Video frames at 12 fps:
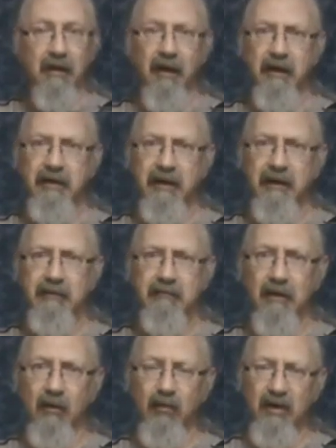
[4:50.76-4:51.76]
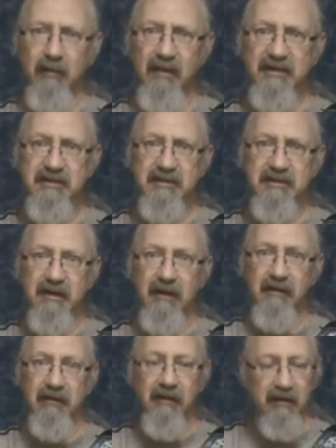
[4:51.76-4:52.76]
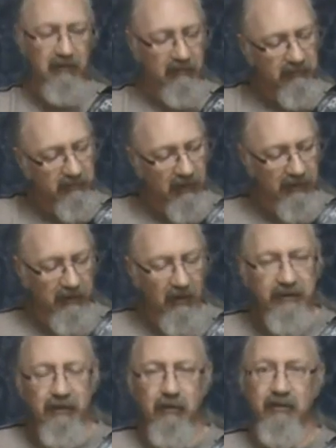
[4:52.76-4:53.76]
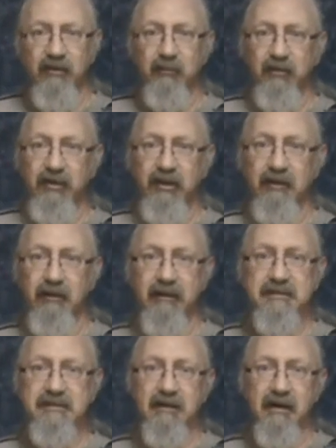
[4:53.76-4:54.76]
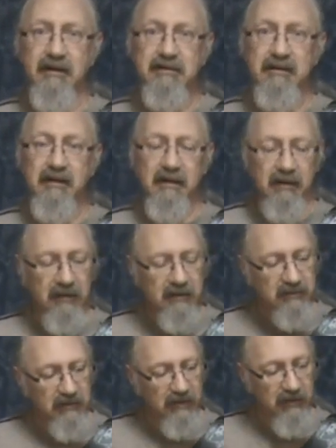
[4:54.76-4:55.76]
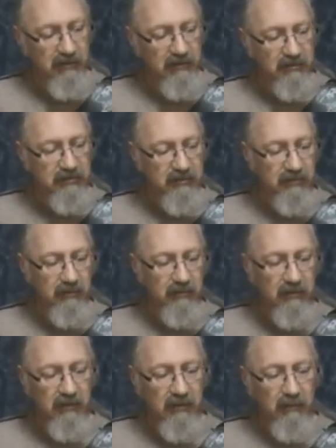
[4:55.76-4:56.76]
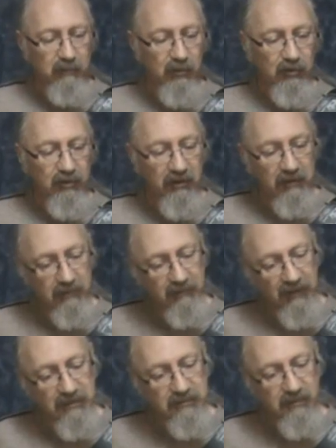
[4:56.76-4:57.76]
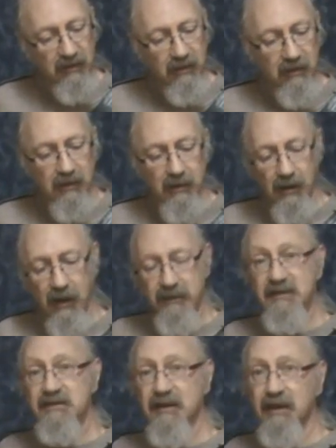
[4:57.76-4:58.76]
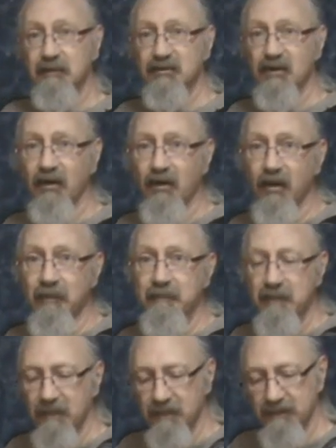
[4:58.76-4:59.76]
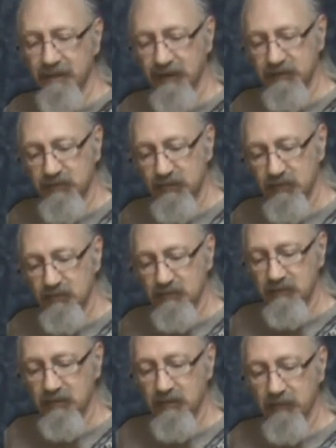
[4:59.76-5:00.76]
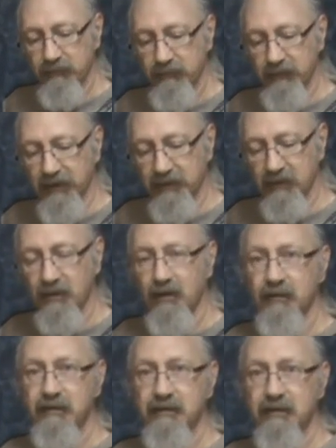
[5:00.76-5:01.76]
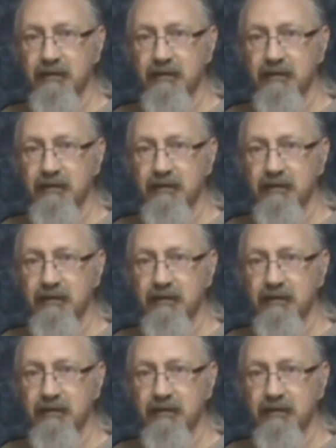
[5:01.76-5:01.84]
you get a really mushy sound. Now the idea in this particular exercise is to get used to muting that string at the same time that you fret on